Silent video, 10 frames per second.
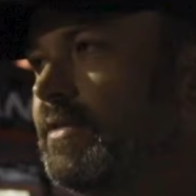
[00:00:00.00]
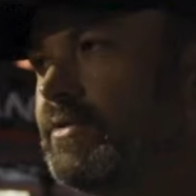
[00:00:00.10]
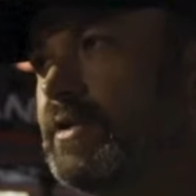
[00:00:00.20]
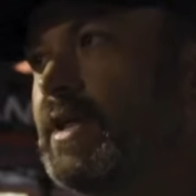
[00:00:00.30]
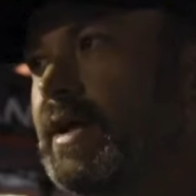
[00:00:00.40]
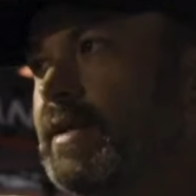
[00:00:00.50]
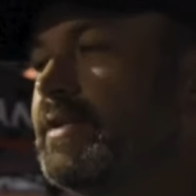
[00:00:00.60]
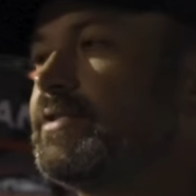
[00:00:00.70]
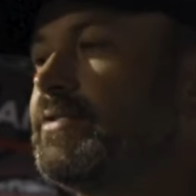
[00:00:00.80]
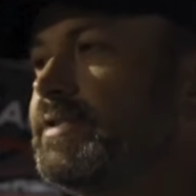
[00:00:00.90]
There's a lot of
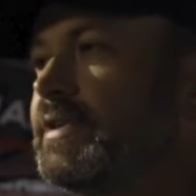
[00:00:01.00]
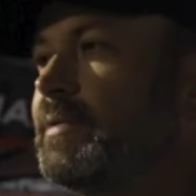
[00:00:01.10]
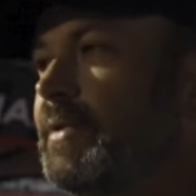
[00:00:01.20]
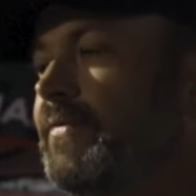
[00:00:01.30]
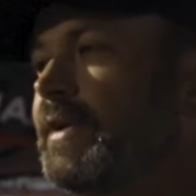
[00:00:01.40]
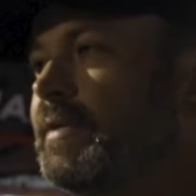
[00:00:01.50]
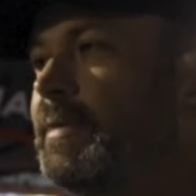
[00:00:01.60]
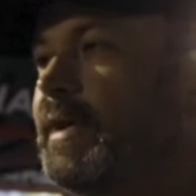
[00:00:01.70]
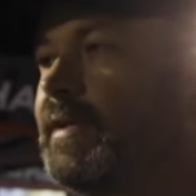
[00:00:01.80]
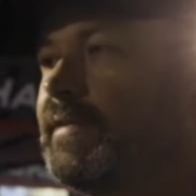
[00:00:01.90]
industries that are going to be affected
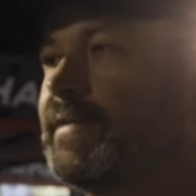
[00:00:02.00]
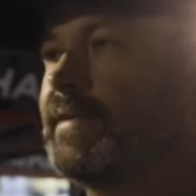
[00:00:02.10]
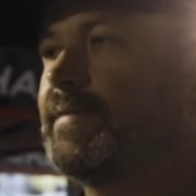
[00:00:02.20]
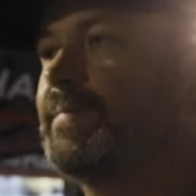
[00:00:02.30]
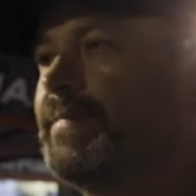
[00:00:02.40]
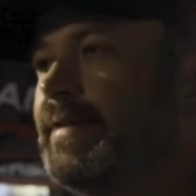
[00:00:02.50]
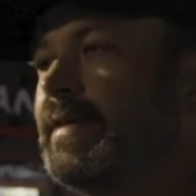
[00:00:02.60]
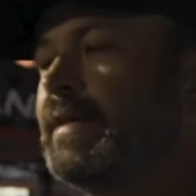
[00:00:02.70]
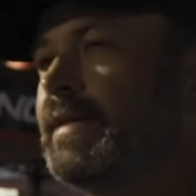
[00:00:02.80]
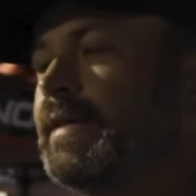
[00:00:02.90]
by it. So. Right. Yeah.